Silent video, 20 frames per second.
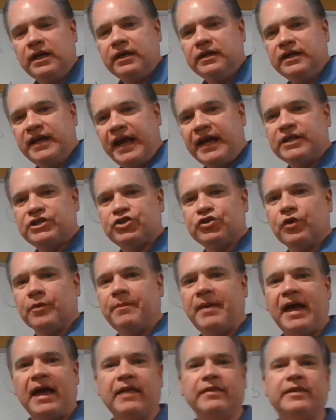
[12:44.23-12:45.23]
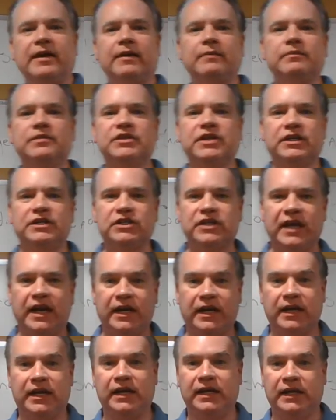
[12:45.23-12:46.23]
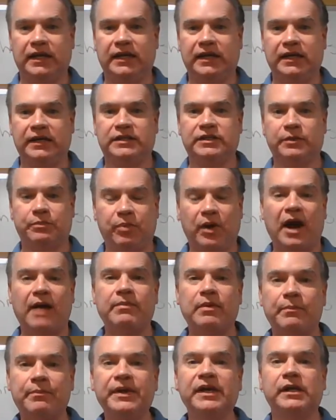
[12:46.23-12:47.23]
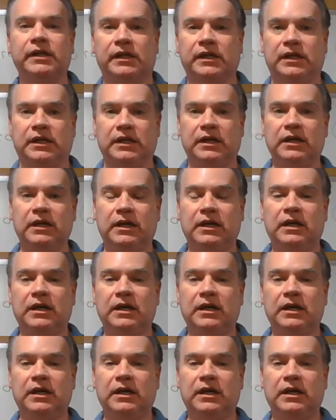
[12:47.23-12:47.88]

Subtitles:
nature about them such that it's a probability